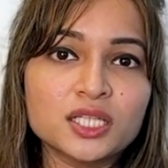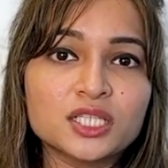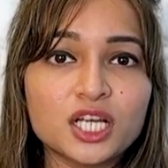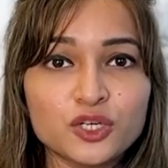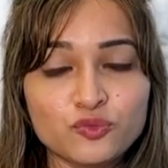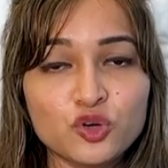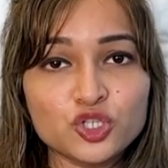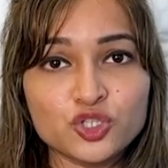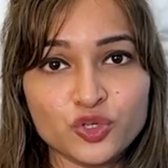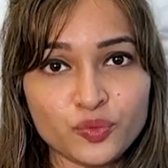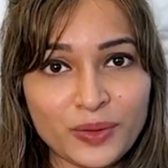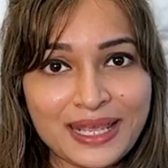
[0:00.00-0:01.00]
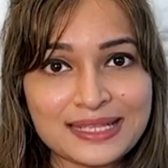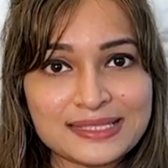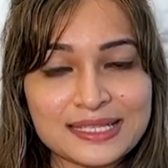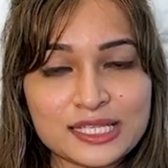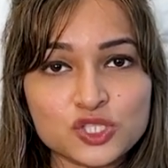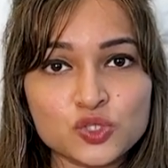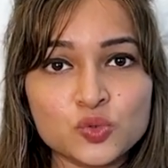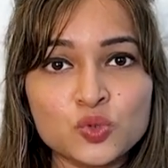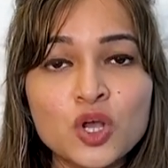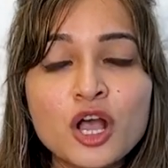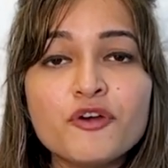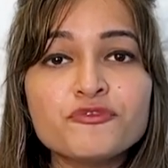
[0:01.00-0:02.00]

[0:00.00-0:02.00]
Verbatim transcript: the conversion rates is to